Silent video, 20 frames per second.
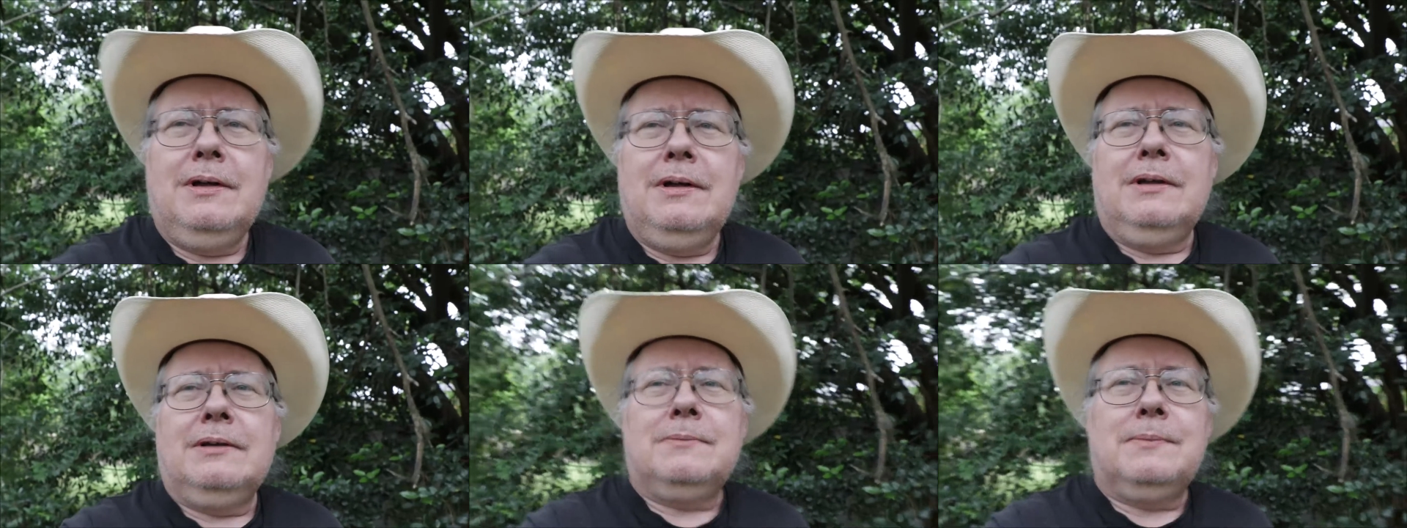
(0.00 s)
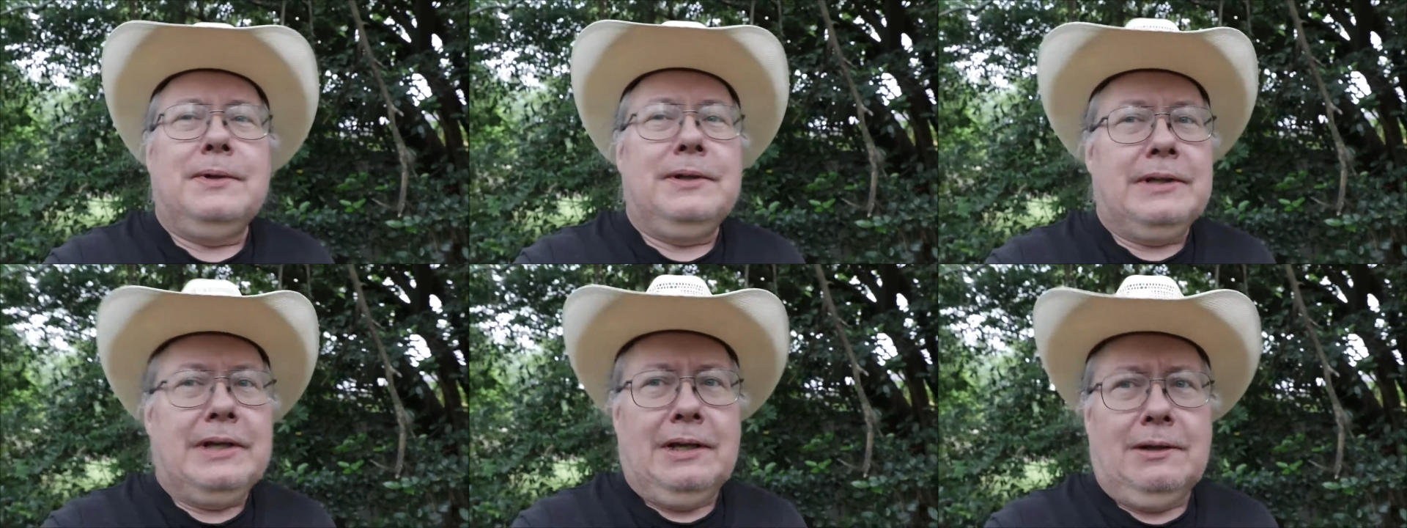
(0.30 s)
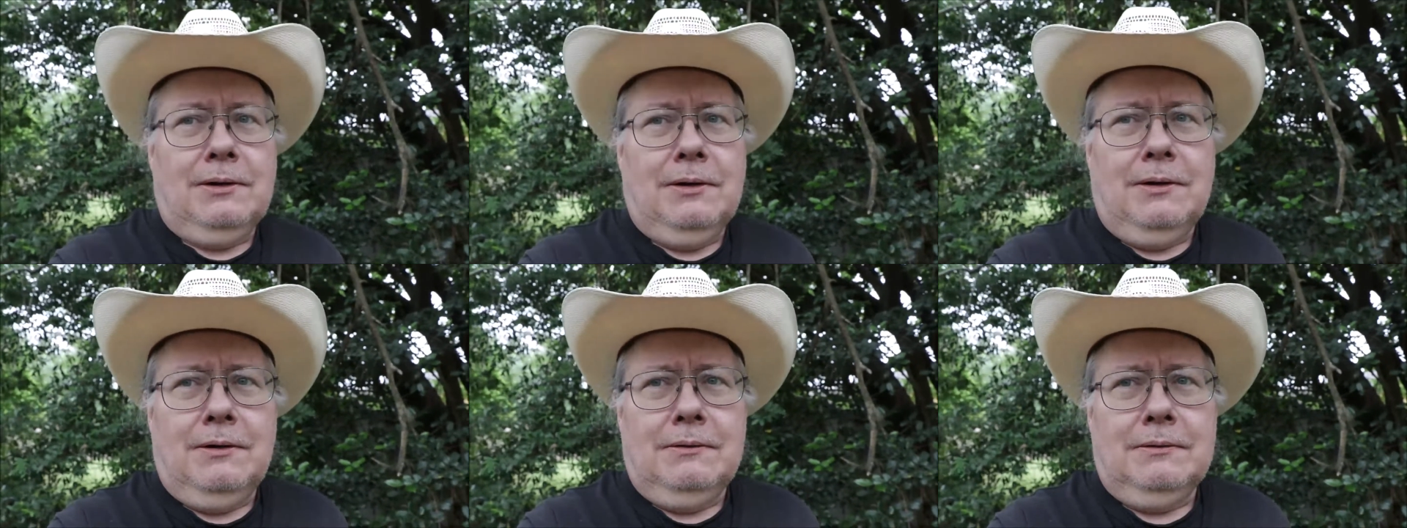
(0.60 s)
It's been
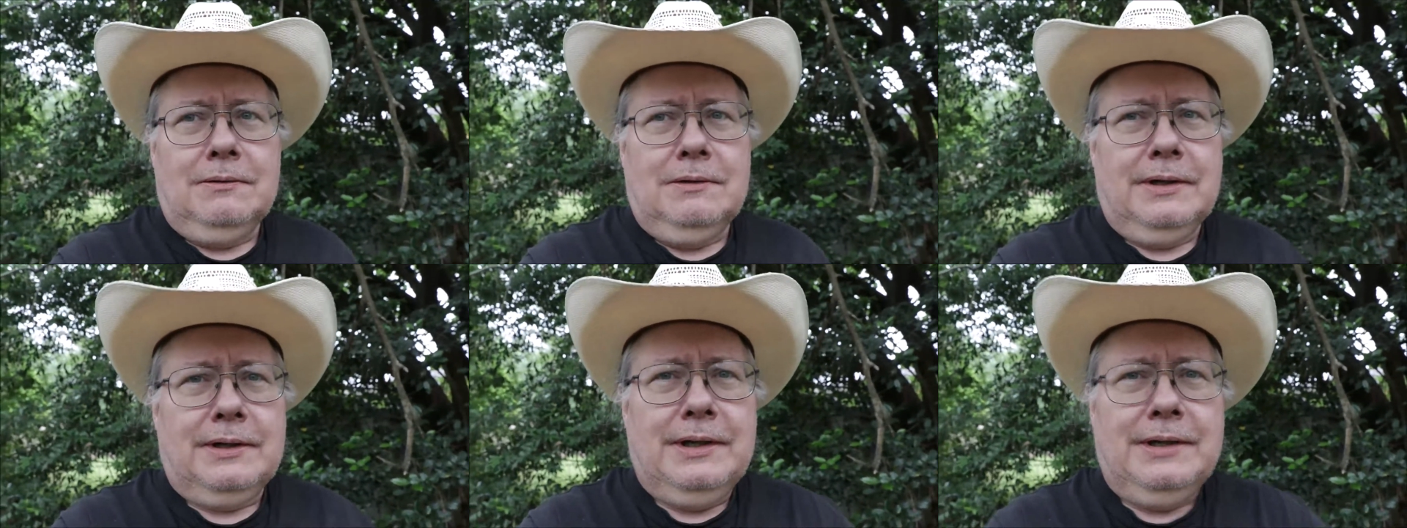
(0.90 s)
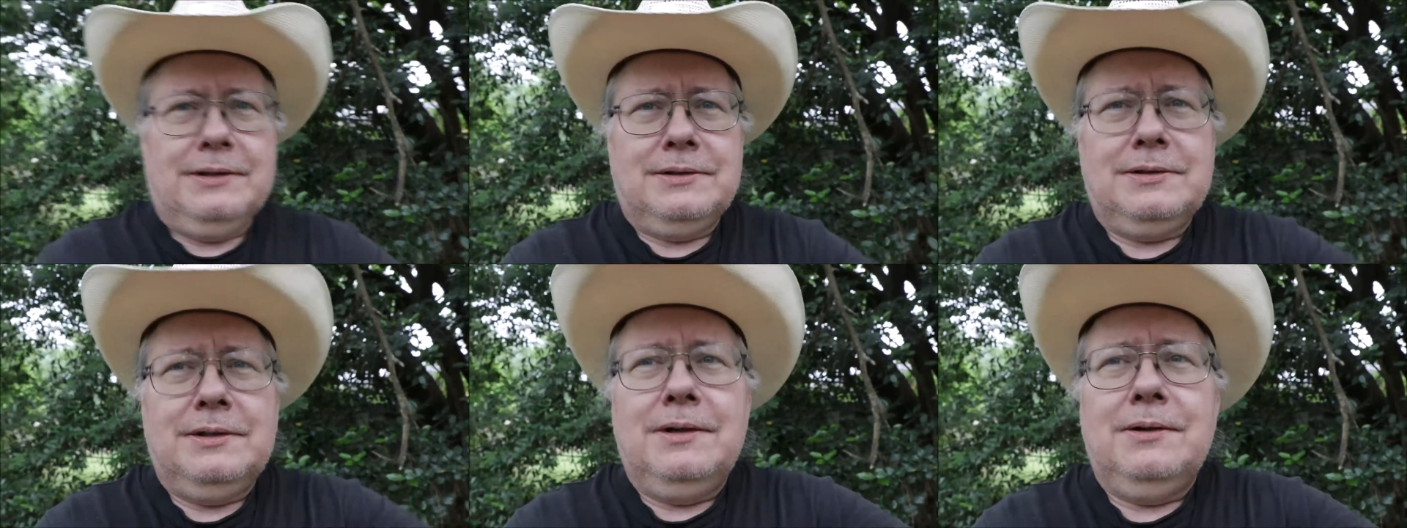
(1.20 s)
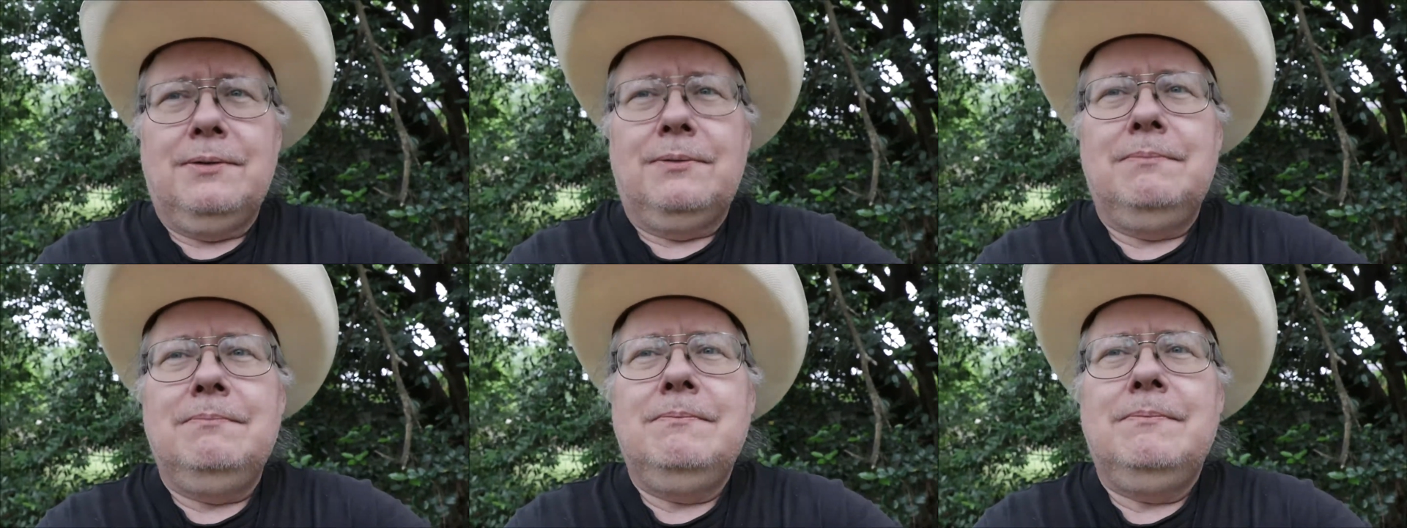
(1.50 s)
that long? I guess
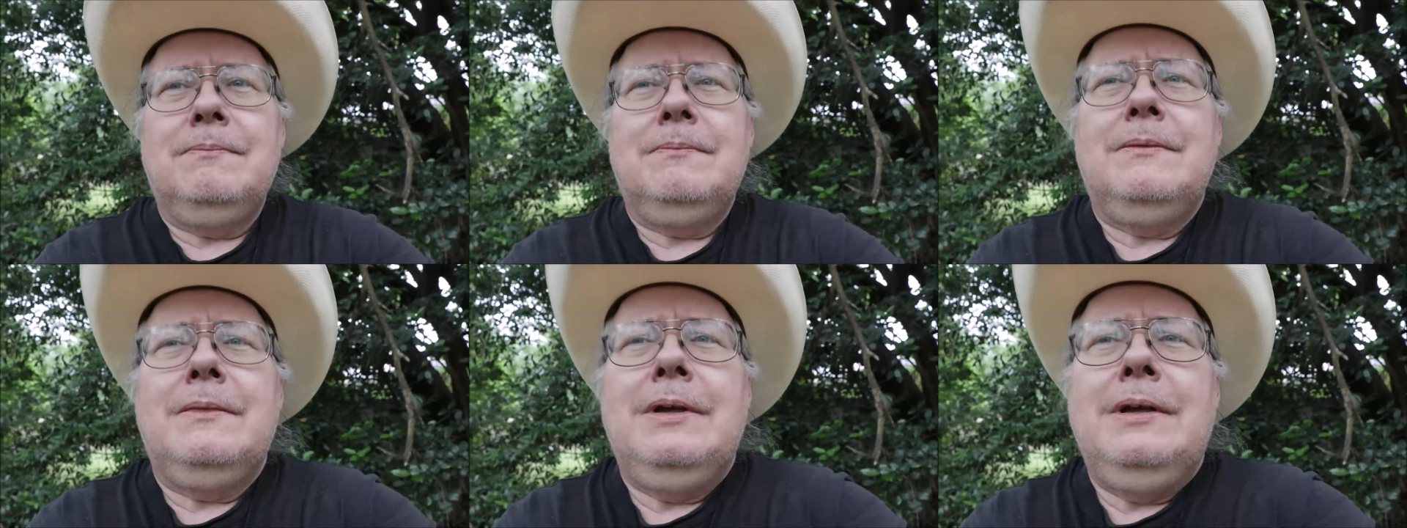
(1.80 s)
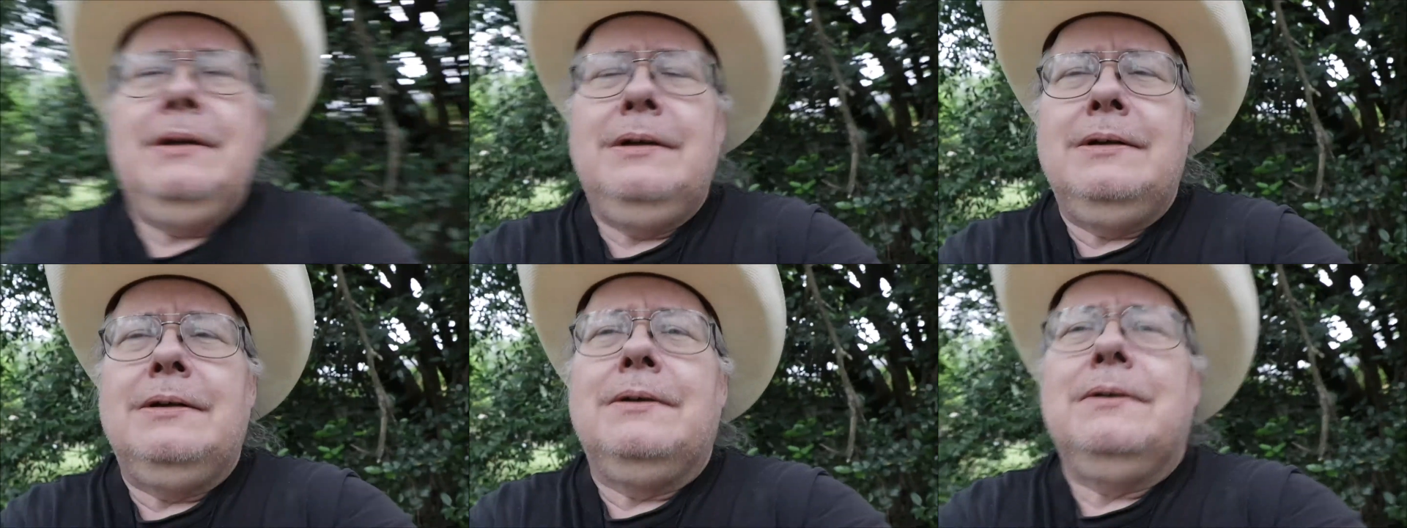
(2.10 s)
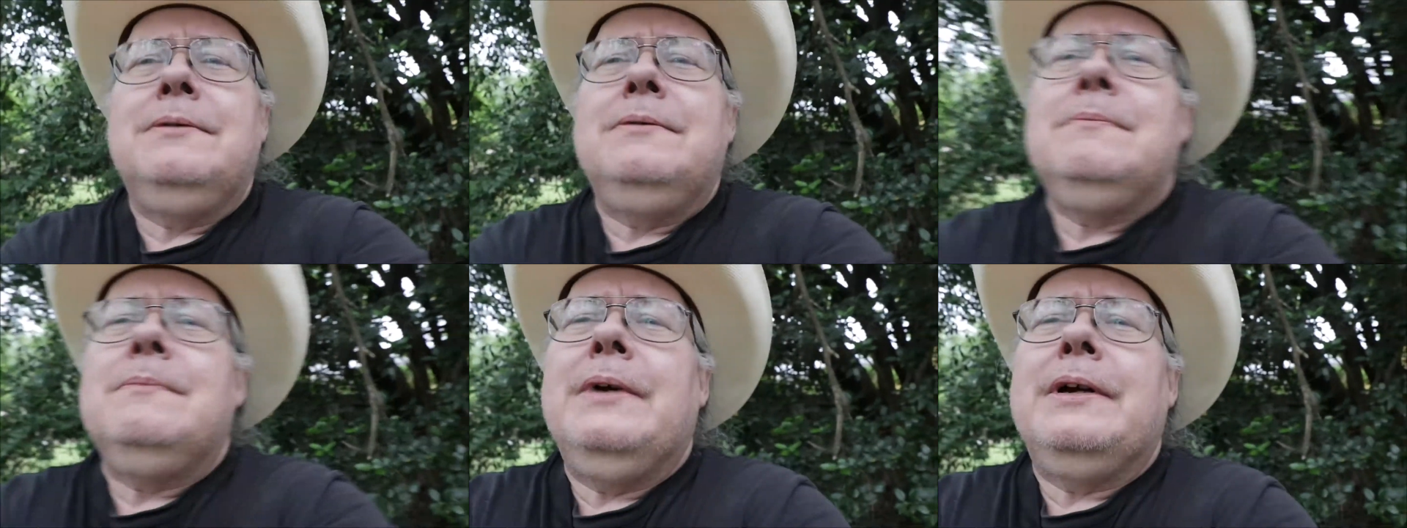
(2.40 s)
so.
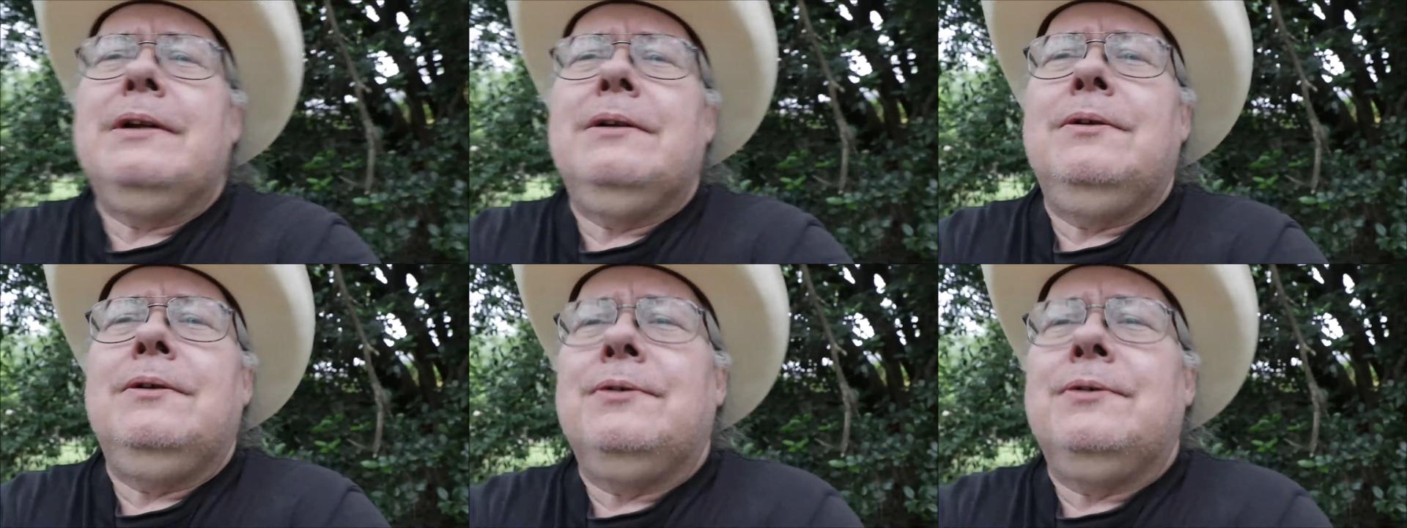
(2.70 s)
Just make a little